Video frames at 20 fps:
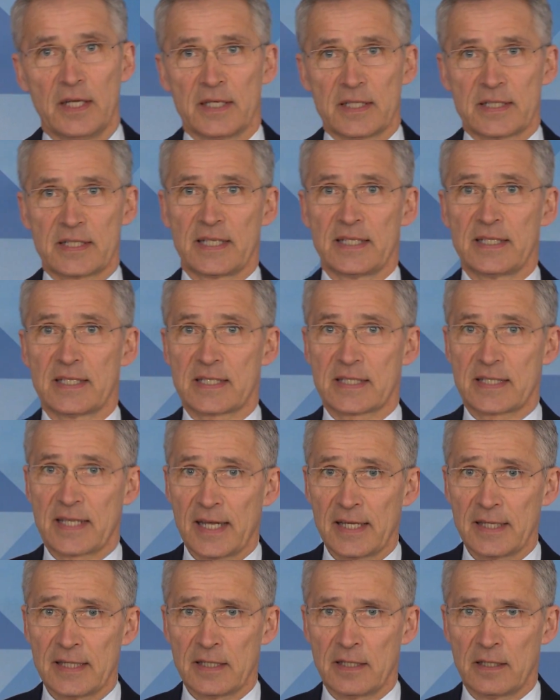Since
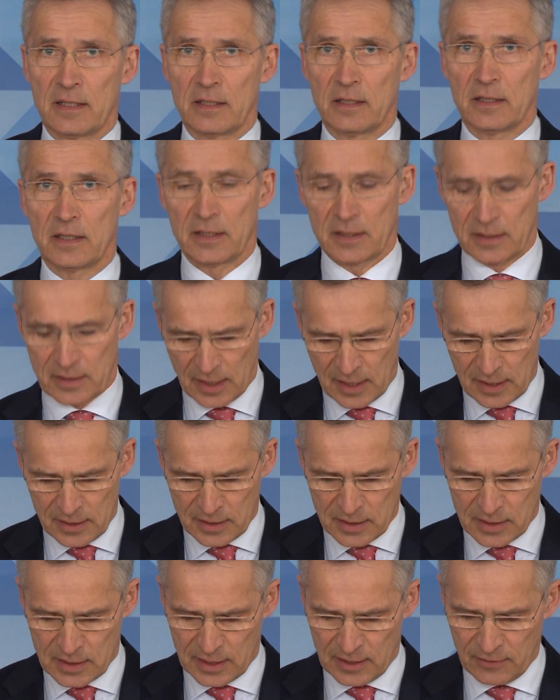then,
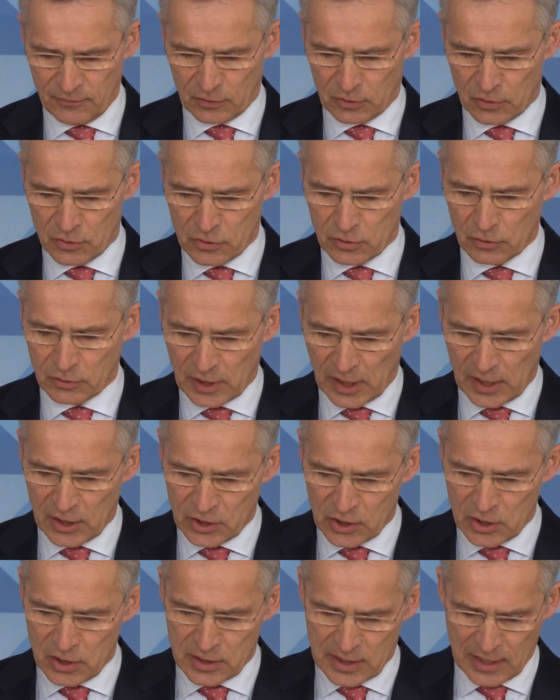intensive
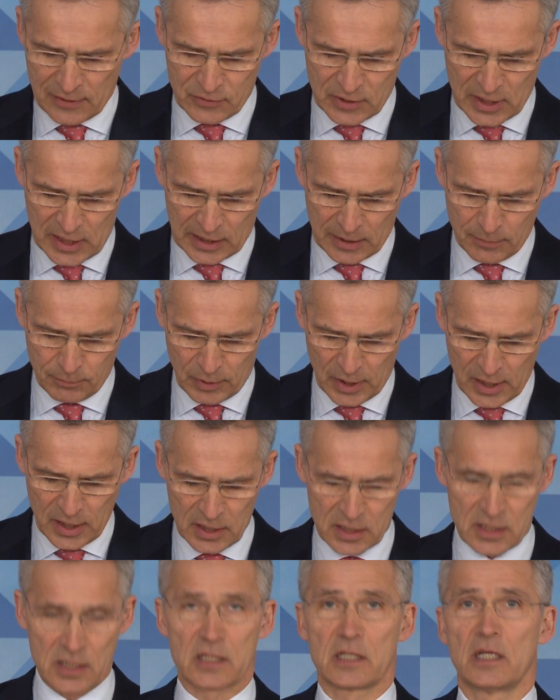consultations have taken
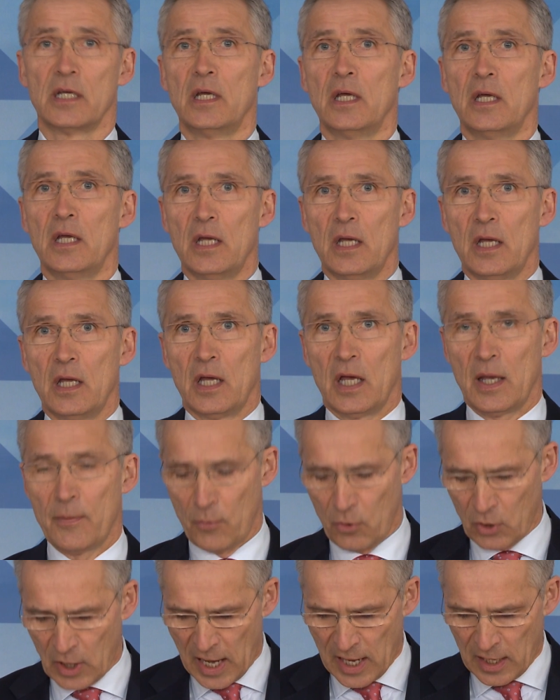place
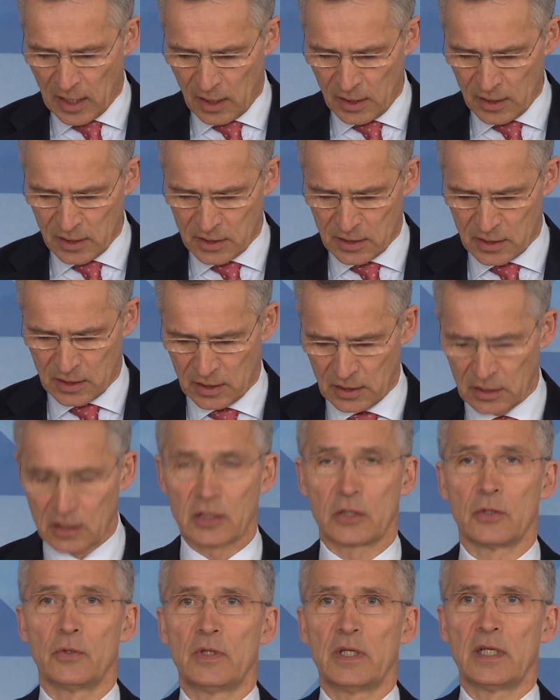among allies,
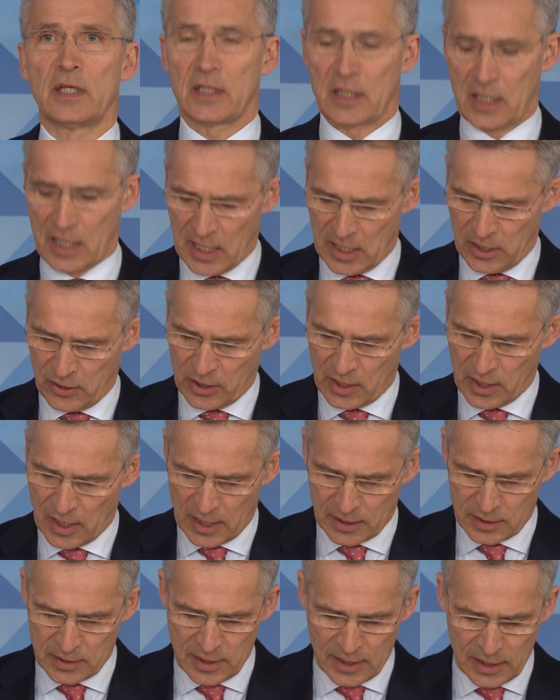including here
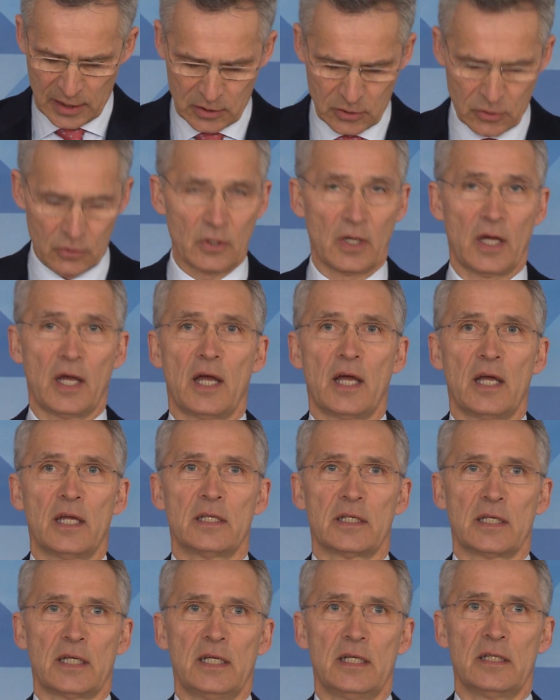at NATO
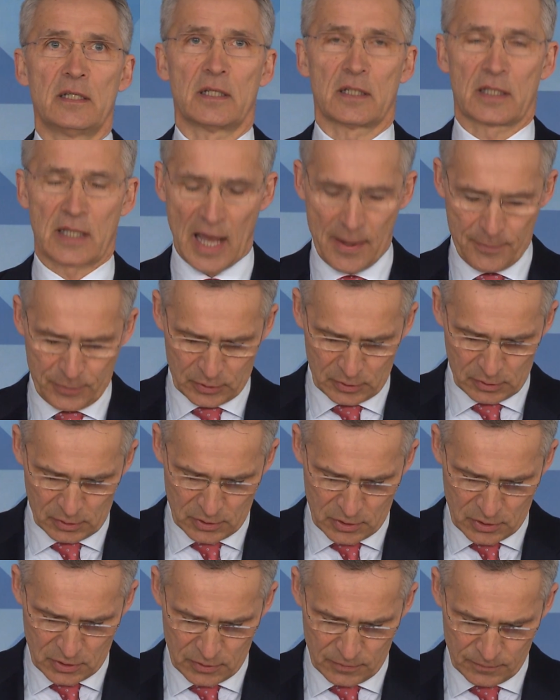and in
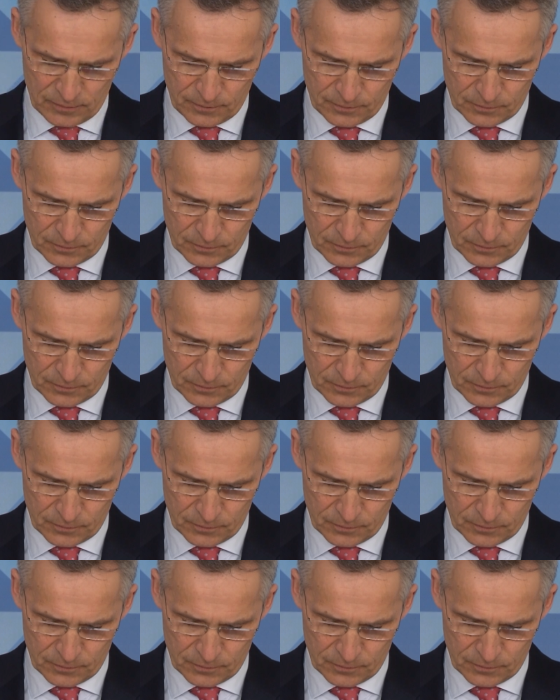capitals.